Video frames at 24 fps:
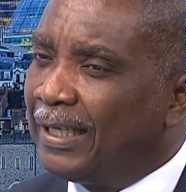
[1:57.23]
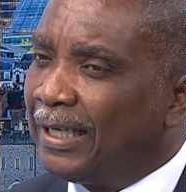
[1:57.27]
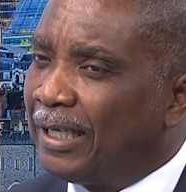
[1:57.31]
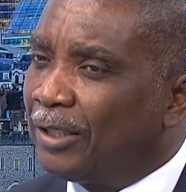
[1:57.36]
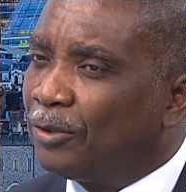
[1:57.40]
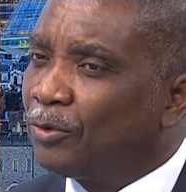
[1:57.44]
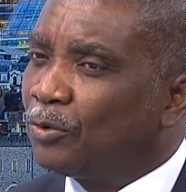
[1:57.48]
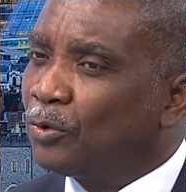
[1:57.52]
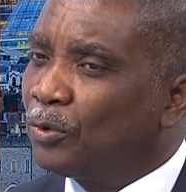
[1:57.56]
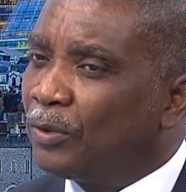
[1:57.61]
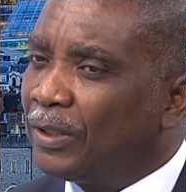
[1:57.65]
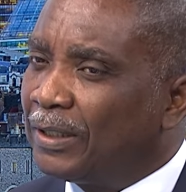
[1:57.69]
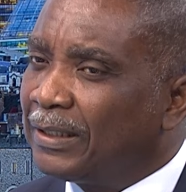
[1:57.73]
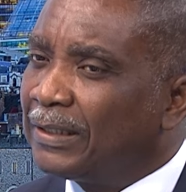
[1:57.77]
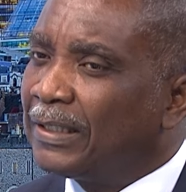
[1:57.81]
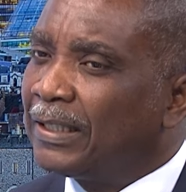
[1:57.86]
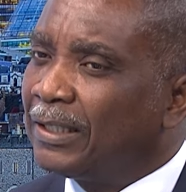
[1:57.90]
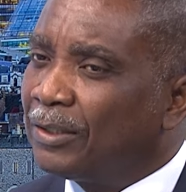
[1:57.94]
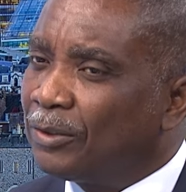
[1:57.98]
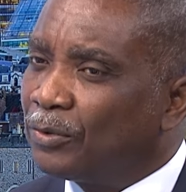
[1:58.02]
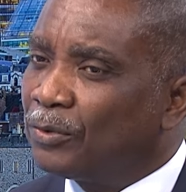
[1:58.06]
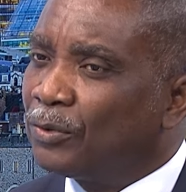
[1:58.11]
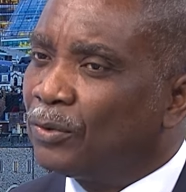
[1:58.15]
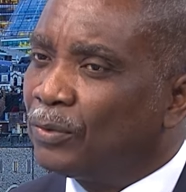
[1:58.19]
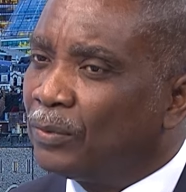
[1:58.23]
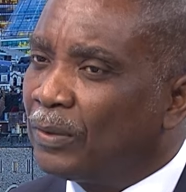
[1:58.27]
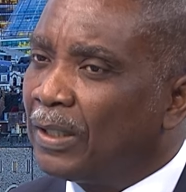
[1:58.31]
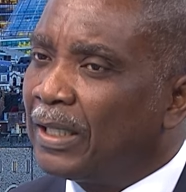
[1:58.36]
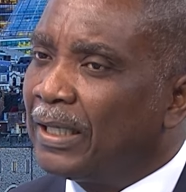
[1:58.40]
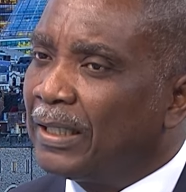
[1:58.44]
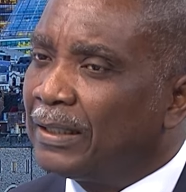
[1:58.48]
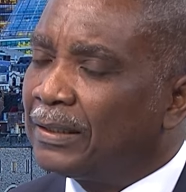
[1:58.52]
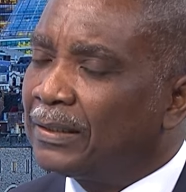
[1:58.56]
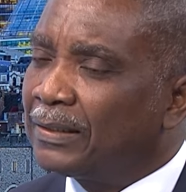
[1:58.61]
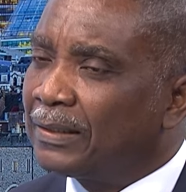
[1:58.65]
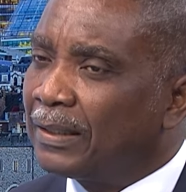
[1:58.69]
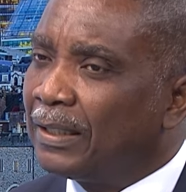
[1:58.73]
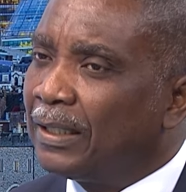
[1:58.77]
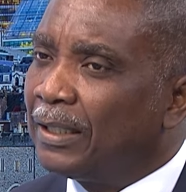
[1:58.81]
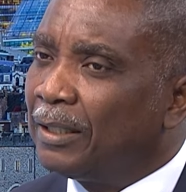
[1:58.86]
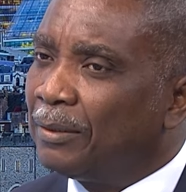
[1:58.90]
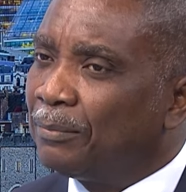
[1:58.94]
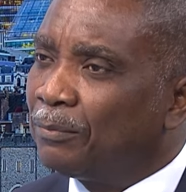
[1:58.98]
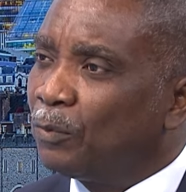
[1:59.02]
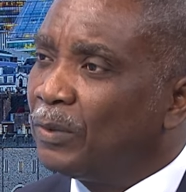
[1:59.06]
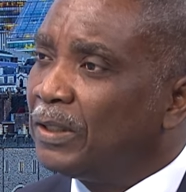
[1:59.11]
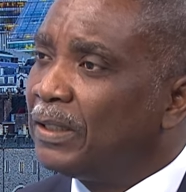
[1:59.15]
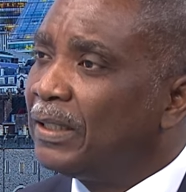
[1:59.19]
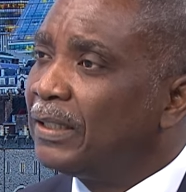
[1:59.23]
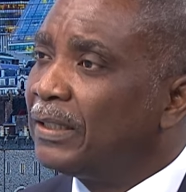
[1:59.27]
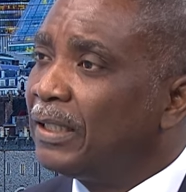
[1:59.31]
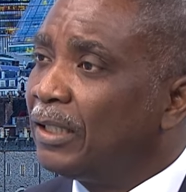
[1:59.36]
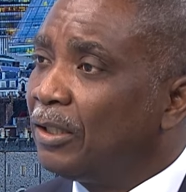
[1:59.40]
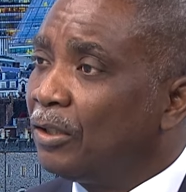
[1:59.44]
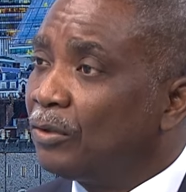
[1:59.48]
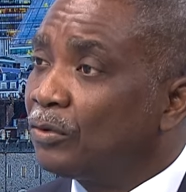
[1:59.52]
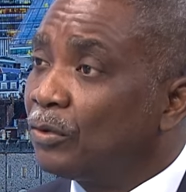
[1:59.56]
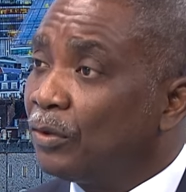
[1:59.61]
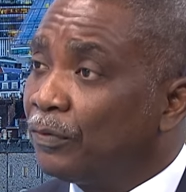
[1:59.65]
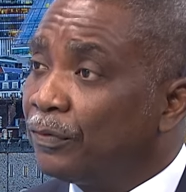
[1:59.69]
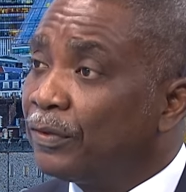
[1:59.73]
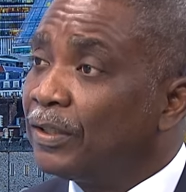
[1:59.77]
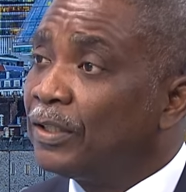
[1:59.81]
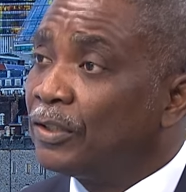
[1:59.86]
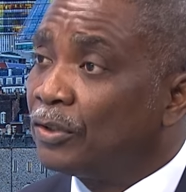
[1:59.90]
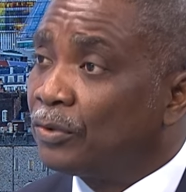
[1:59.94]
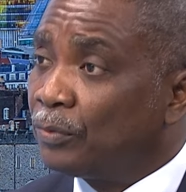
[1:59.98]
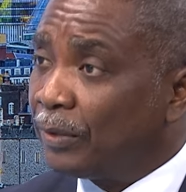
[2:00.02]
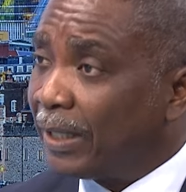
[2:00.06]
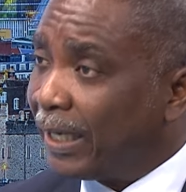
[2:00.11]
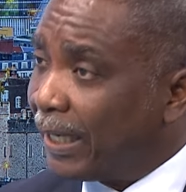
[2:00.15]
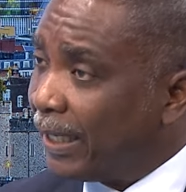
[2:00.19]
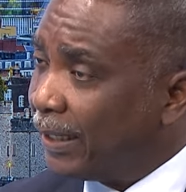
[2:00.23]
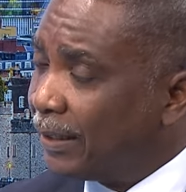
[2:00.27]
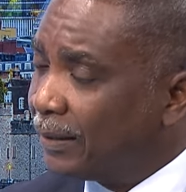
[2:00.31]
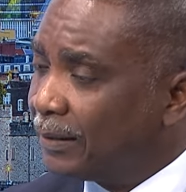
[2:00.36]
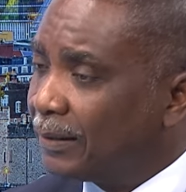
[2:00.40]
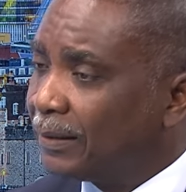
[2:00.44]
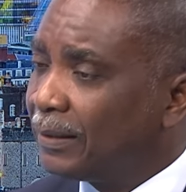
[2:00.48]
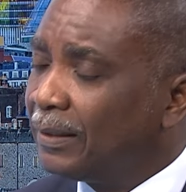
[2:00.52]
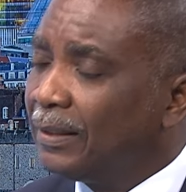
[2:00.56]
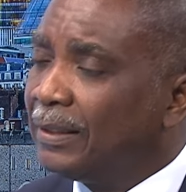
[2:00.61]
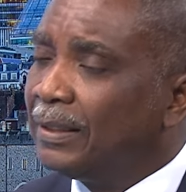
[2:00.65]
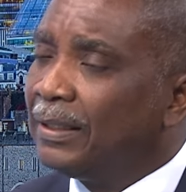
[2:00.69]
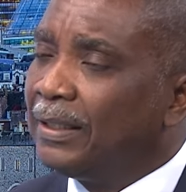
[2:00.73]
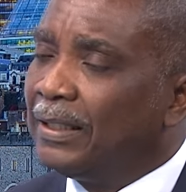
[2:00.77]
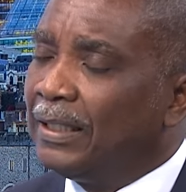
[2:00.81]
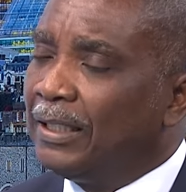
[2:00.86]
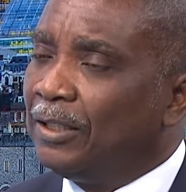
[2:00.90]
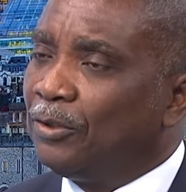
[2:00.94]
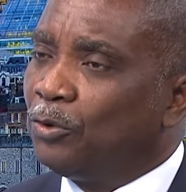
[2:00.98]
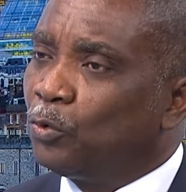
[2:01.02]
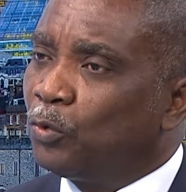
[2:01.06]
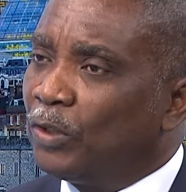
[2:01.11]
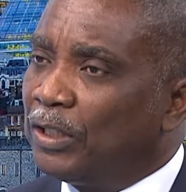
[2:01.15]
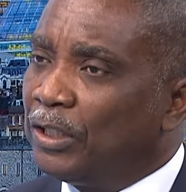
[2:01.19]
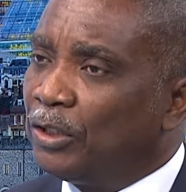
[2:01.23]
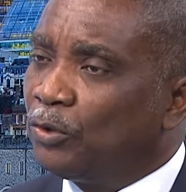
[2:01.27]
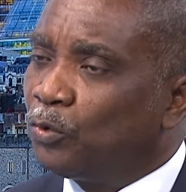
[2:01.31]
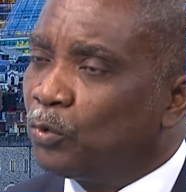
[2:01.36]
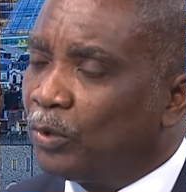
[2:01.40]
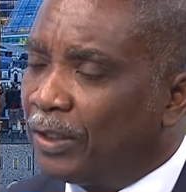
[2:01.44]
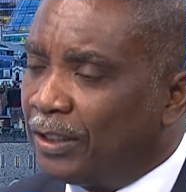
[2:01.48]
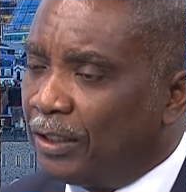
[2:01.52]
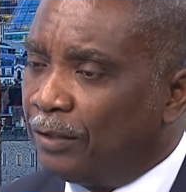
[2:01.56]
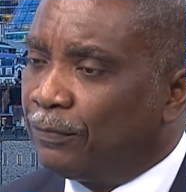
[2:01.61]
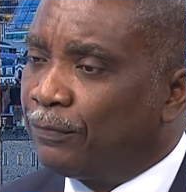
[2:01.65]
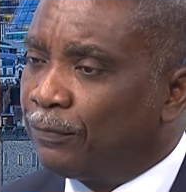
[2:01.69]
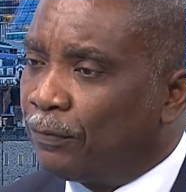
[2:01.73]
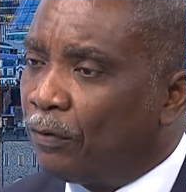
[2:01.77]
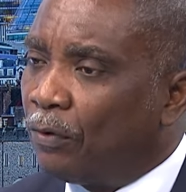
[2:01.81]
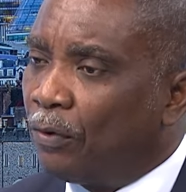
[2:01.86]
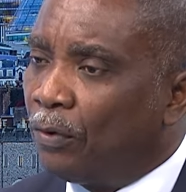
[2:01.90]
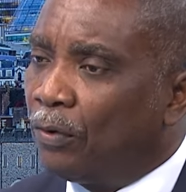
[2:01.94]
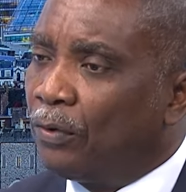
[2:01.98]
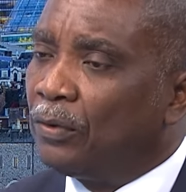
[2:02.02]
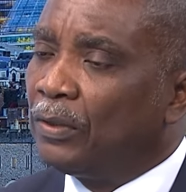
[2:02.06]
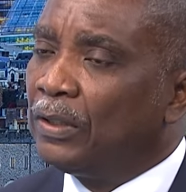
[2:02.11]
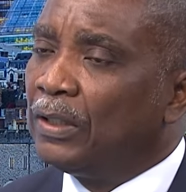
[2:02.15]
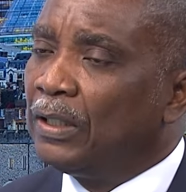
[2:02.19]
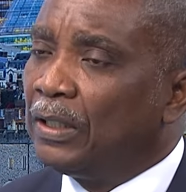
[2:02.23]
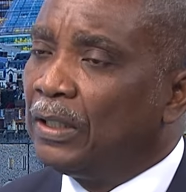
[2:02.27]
And so it tells you that we did a lot of things right in 2024.